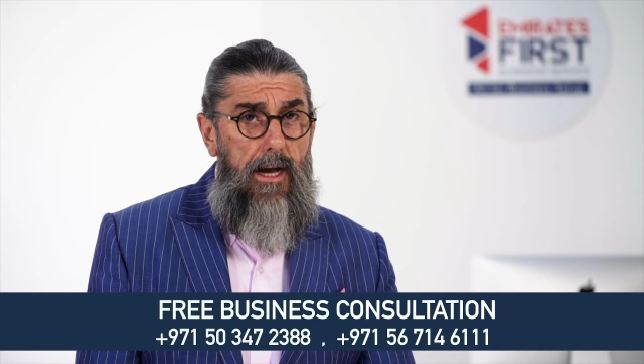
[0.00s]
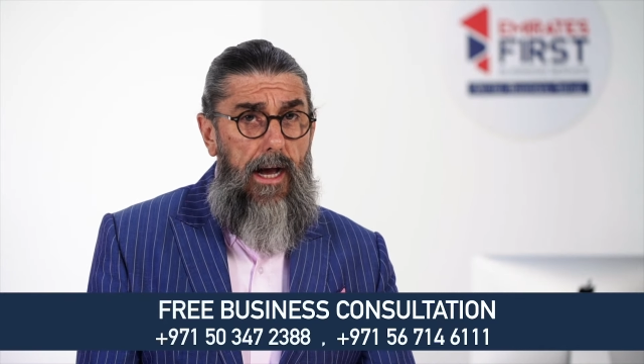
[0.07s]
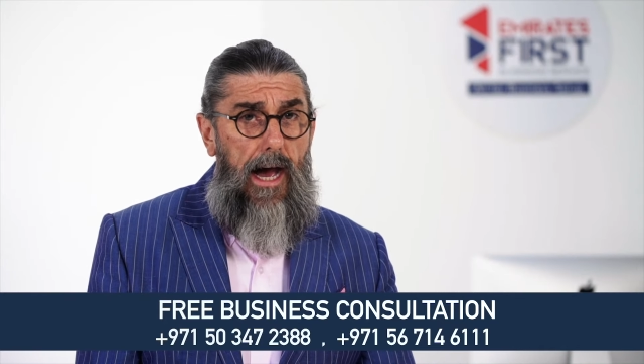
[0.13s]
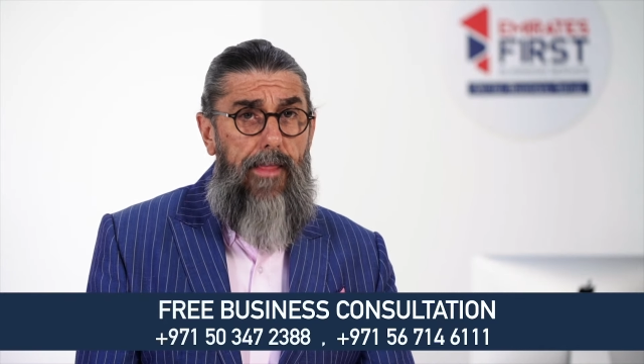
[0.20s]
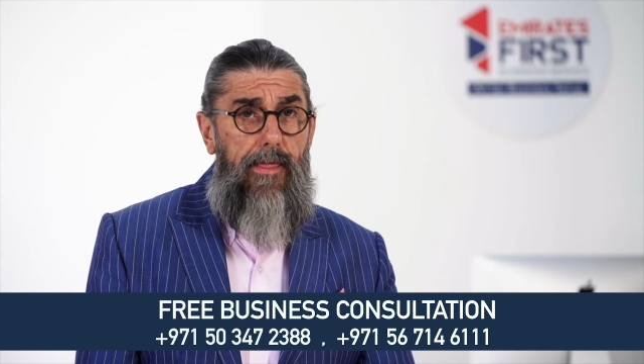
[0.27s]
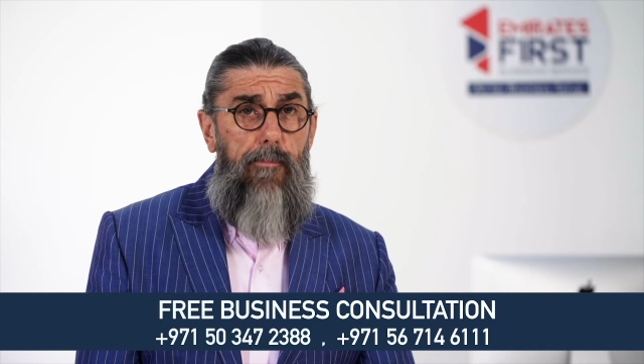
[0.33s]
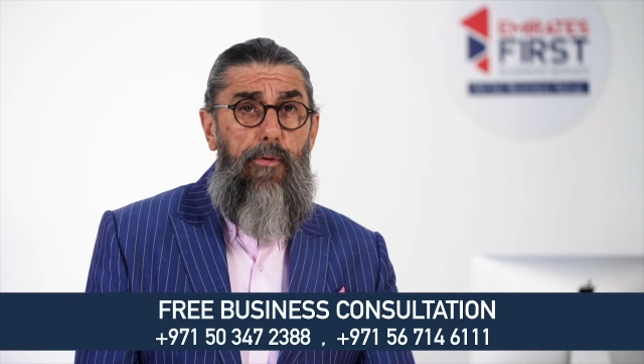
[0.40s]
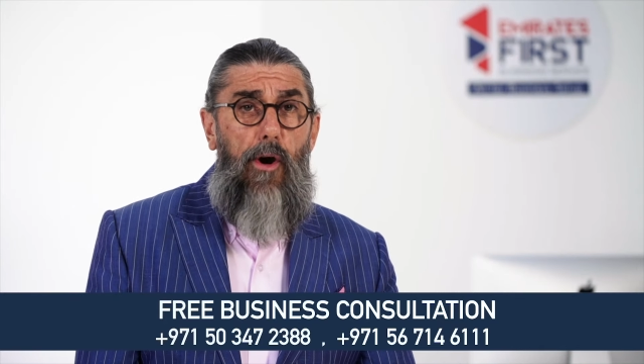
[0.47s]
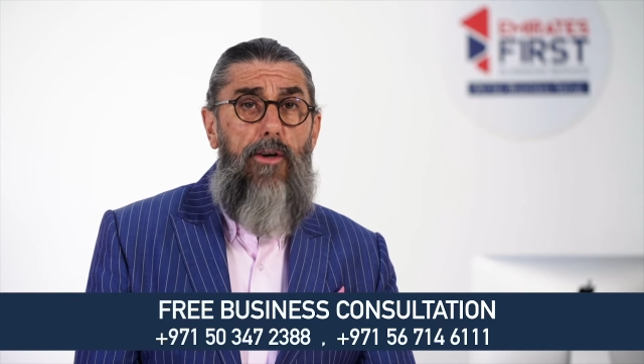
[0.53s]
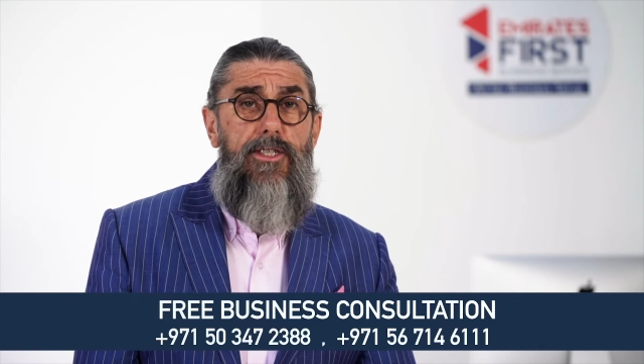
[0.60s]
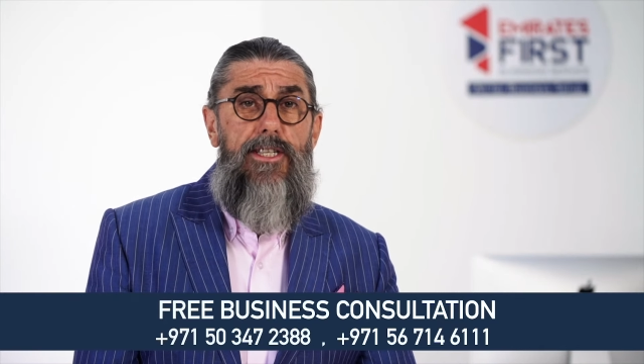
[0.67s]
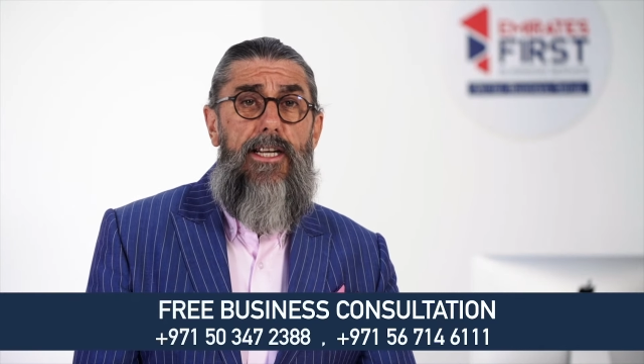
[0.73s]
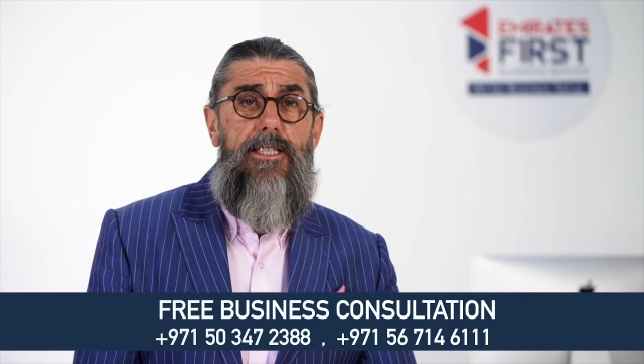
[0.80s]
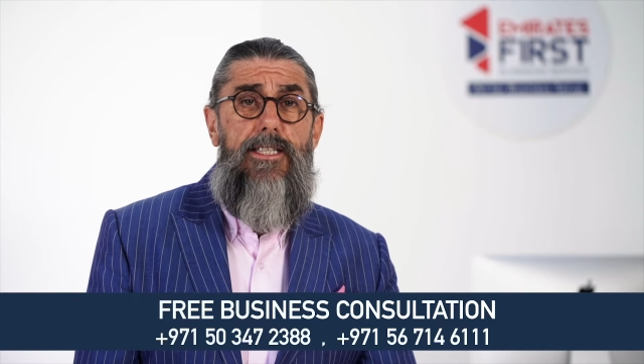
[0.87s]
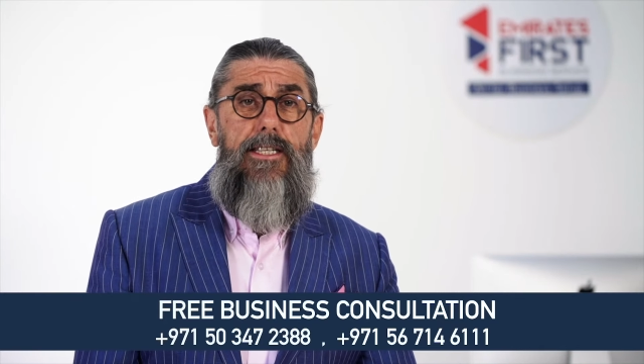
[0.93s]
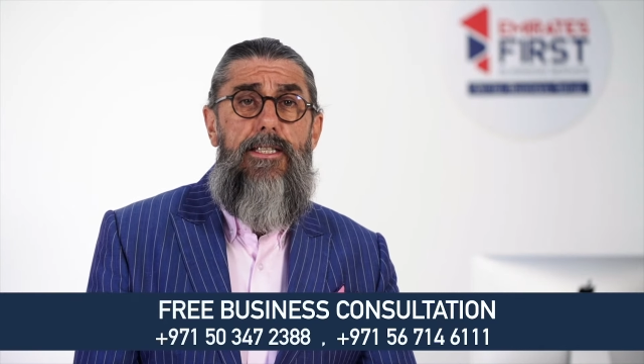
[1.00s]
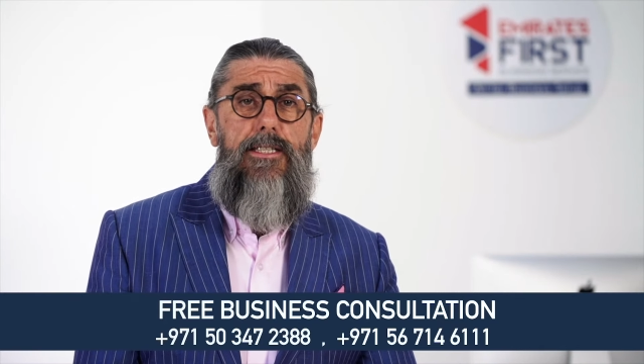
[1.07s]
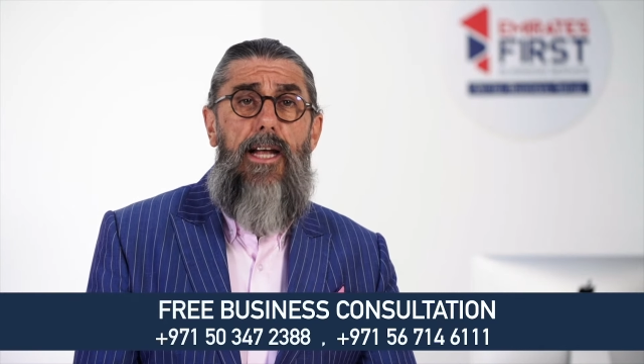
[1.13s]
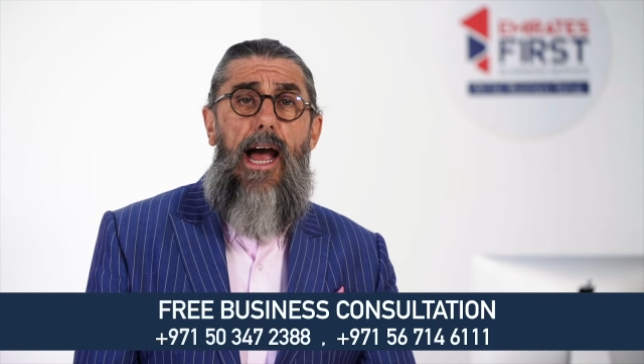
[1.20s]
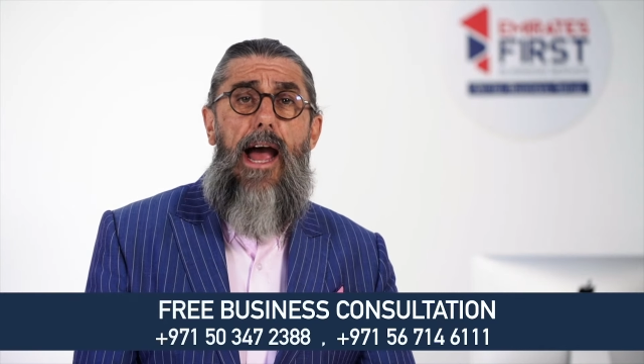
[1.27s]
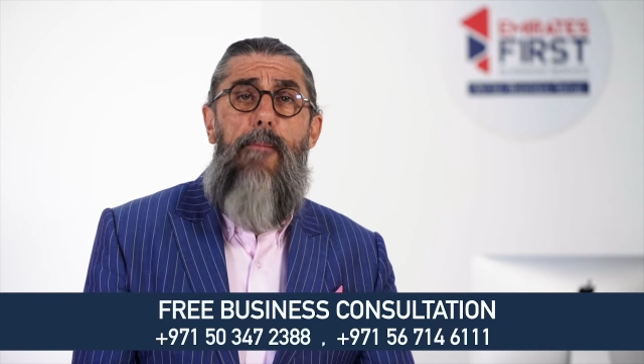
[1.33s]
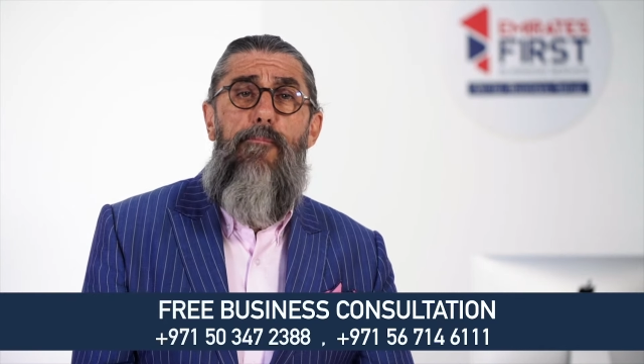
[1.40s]
and the processes
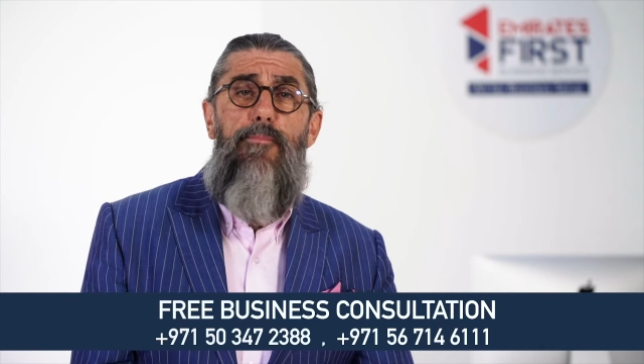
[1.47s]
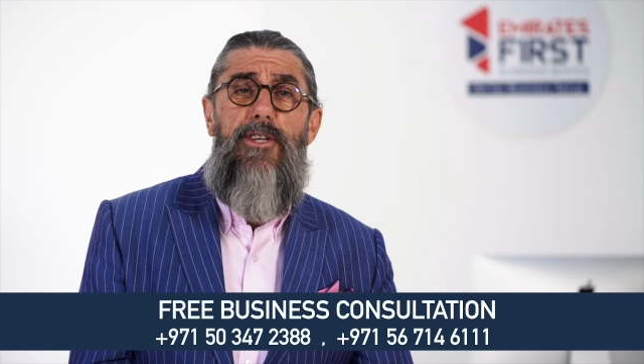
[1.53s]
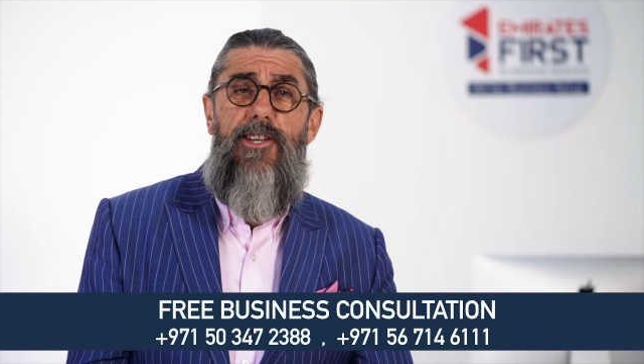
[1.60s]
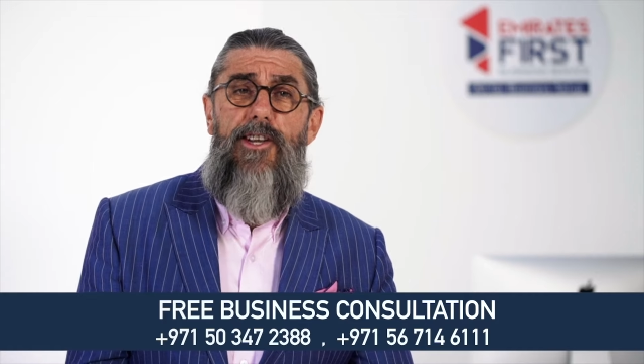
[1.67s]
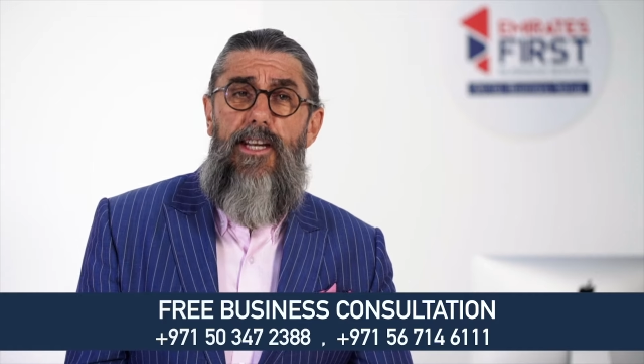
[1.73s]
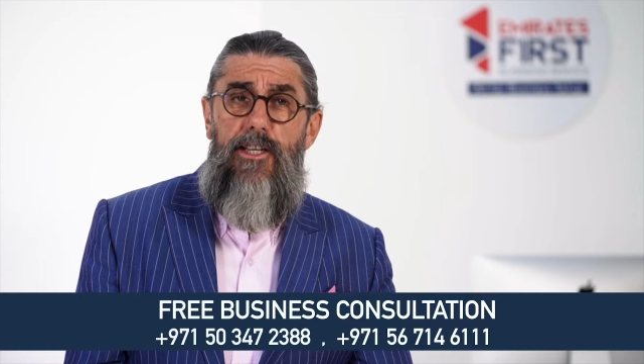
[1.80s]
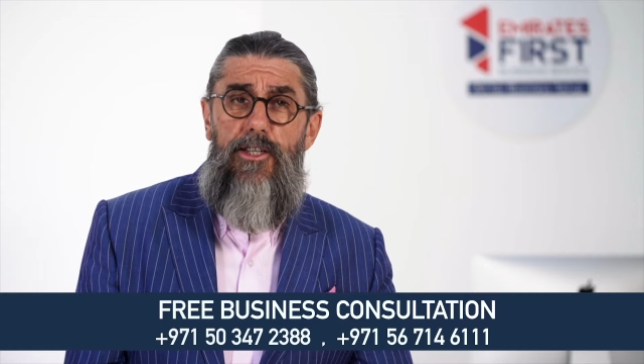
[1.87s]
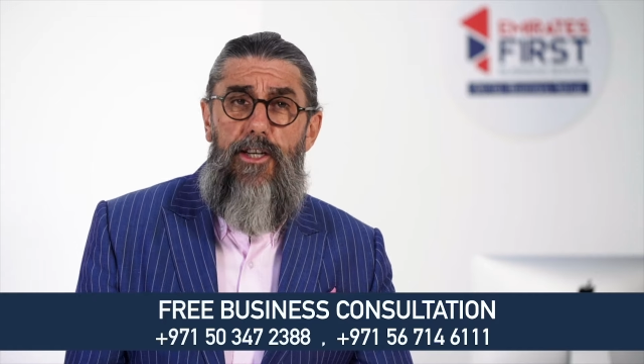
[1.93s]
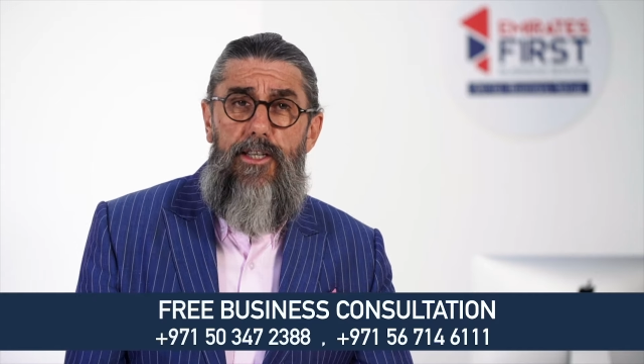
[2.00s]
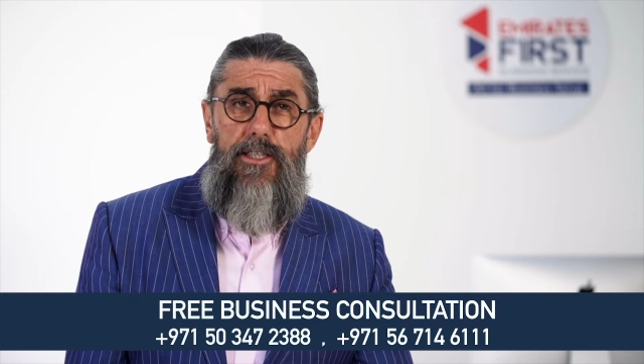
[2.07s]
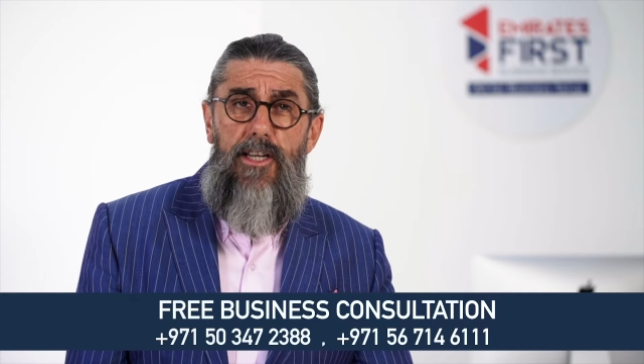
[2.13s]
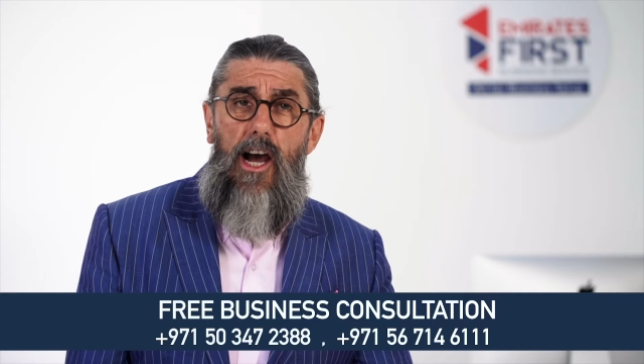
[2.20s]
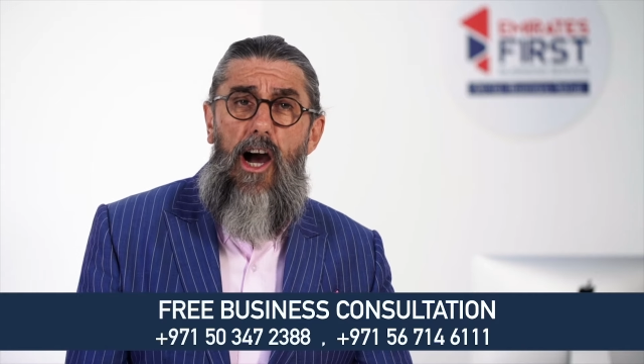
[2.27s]
and procedures